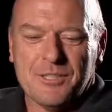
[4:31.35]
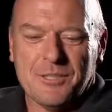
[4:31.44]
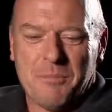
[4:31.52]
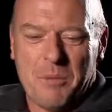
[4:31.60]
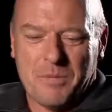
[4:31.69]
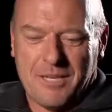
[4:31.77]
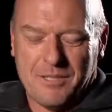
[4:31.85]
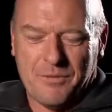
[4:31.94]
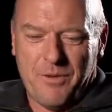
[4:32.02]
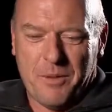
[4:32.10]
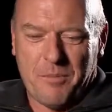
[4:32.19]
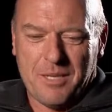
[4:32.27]
Sometimes I just
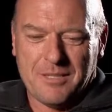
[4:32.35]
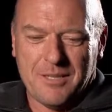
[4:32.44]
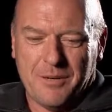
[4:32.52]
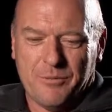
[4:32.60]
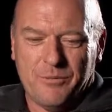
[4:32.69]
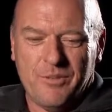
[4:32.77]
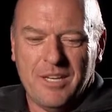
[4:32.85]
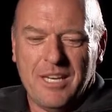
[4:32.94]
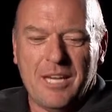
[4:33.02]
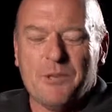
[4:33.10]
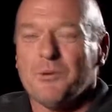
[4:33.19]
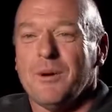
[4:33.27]
find myself
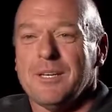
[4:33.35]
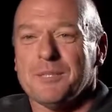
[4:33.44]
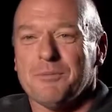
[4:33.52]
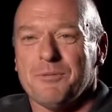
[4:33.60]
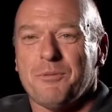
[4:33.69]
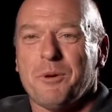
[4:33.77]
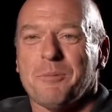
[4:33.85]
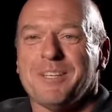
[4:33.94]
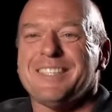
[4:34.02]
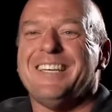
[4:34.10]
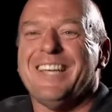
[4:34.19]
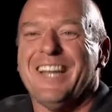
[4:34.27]
enjoying his performance.